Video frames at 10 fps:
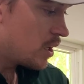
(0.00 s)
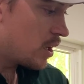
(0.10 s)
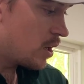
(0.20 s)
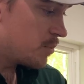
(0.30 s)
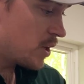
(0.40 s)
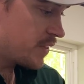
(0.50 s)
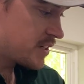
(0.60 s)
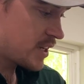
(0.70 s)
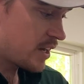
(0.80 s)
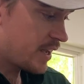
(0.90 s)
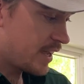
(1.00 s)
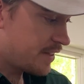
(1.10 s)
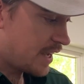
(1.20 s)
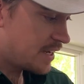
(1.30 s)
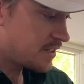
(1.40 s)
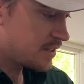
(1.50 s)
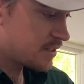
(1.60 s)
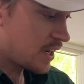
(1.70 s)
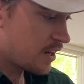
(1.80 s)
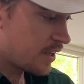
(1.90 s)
On this side of the AC side of